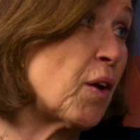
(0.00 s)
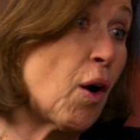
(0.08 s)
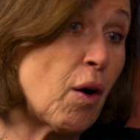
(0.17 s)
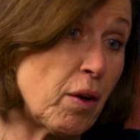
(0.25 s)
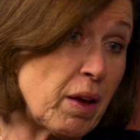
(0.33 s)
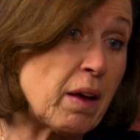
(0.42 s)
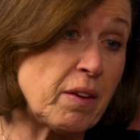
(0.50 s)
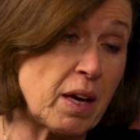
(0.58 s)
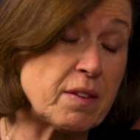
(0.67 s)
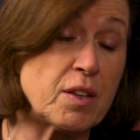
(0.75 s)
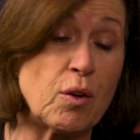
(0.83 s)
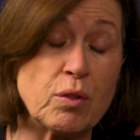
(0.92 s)
even
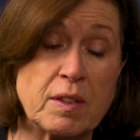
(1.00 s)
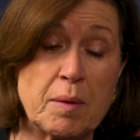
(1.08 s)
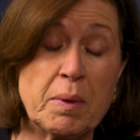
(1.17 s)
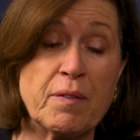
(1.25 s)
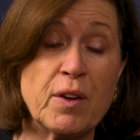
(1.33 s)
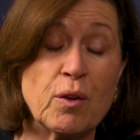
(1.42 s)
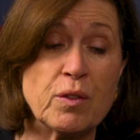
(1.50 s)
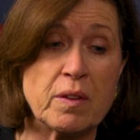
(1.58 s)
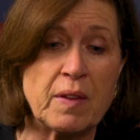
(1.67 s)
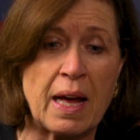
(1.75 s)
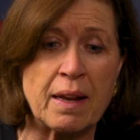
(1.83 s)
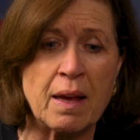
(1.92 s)
years old, some even older
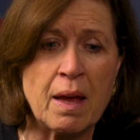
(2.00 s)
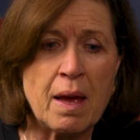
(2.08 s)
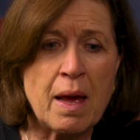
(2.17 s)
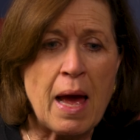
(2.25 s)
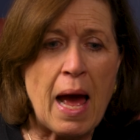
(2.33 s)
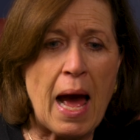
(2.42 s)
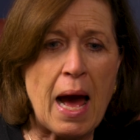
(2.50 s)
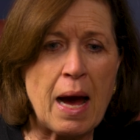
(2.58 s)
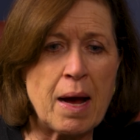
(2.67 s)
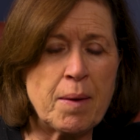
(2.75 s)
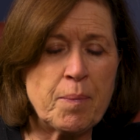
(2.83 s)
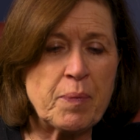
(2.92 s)
than that.
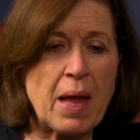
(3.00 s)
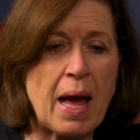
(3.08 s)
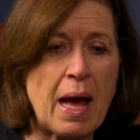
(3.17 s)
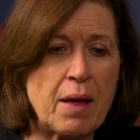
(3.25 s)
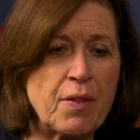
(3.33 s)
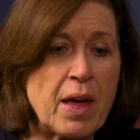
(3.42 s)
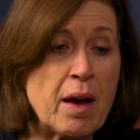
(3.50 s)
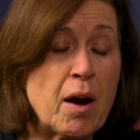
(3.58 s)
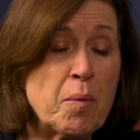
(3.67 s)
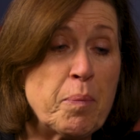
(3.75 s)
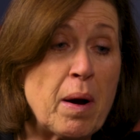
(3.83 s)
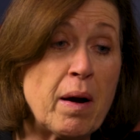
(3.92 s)
They
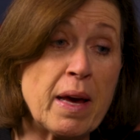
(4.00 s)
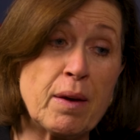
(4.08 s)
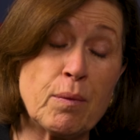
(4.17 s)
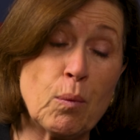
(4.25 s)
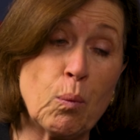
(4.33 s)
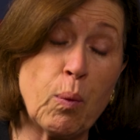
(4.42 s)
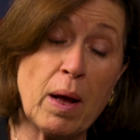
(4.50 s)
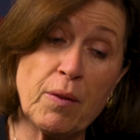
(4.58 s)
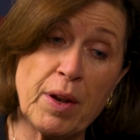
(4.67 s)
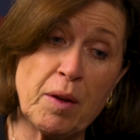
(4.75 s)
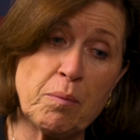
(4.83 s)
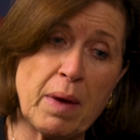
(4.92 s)
are by
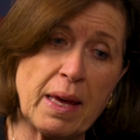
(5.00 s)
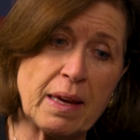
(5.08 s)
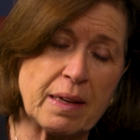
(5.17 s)
well-known